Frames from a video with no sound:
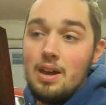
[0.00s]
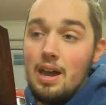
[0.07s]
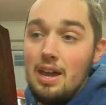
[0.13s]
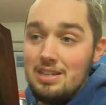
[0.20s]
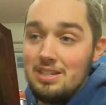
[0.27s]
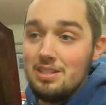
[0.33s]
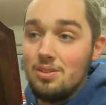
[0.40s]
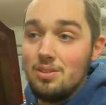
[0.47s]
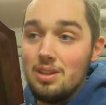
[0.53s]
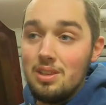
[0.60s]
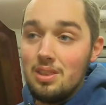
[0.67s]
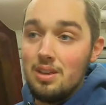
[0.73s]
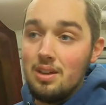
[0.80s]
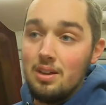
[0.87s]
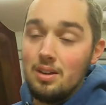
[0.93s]
I still need
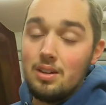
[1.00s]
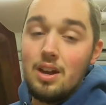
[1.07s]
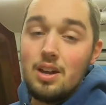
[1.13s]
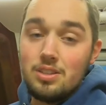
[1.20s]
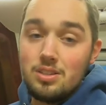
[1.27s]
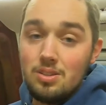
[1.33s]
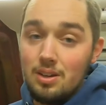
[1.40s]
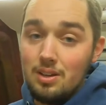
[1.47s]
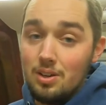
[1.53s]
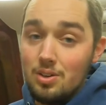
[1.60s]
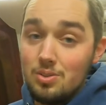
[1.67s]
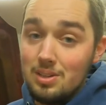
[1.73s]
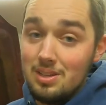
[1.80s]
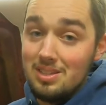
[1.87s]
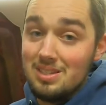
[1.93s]
the console that
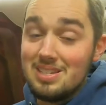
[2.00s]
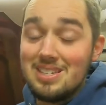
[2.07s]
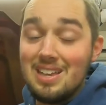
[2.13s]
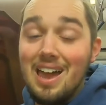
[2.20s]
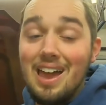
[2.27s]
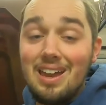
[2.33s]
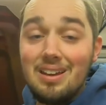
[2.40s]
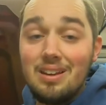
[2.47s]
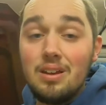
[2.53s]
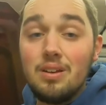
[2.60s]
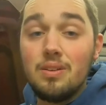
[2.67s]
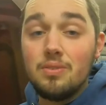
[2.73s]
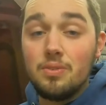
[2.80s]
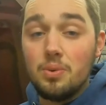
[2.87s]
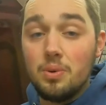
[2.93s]
goes inside
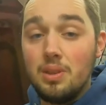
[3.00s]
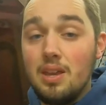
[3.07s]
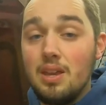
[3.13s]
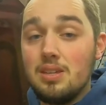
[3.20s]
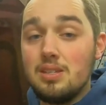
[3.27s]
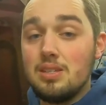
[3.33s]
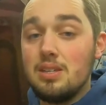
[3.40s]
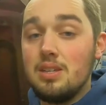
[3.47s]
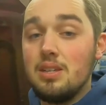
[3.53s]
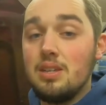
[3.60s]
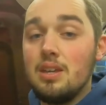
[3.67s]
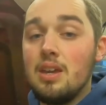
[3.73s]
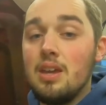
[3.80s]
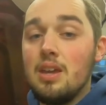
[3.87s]
for the AC,